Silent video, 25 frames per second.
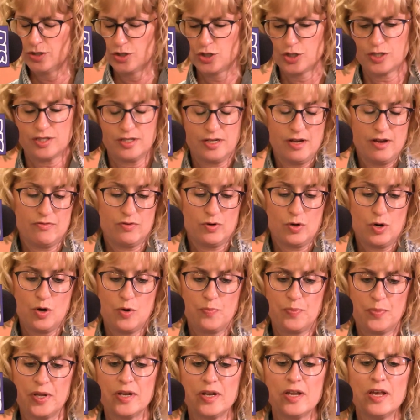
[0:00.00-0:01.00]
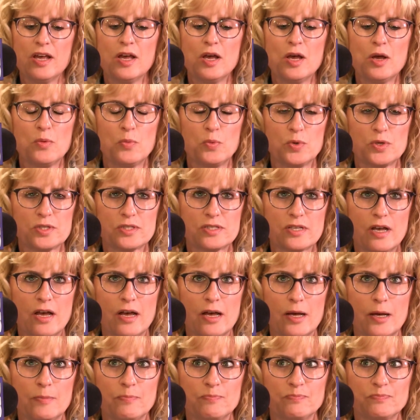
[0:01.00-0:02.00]
just never open. Was
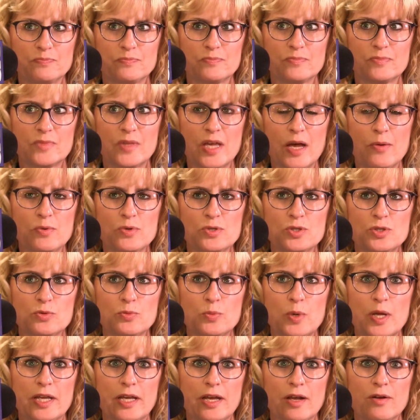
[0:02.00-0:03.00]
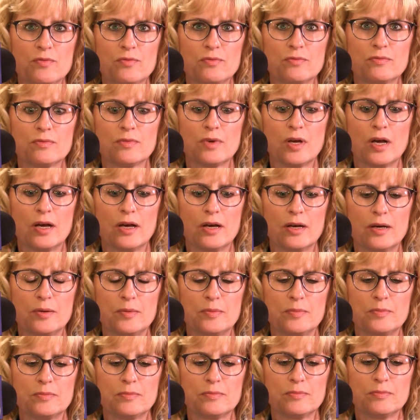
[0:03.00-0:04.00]
um, that was the weekend
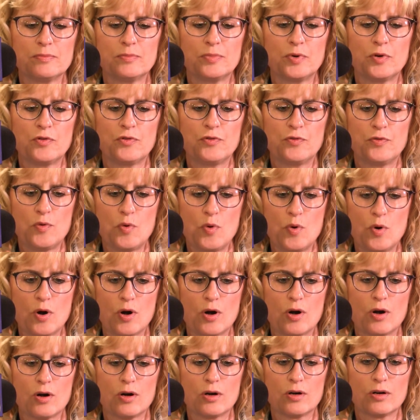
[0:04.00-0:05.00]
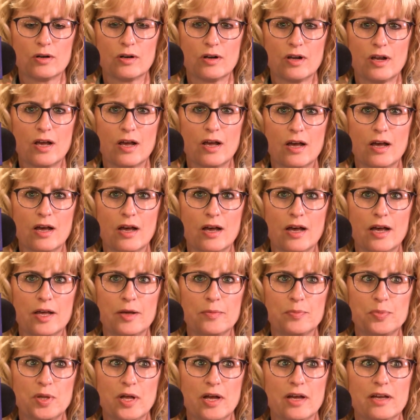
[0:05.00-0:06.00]
uh, before I
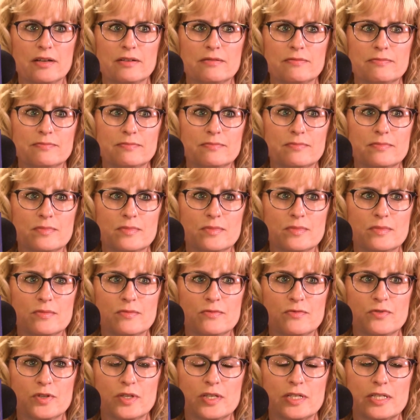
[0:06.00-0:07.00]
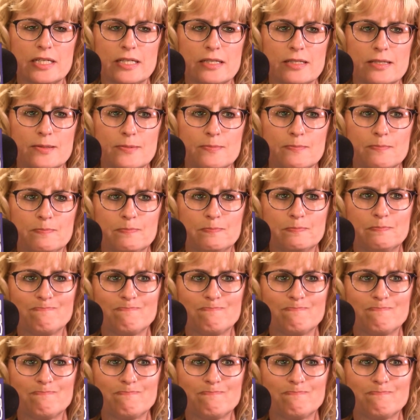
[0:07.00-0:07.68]
applied for the disc. Oh.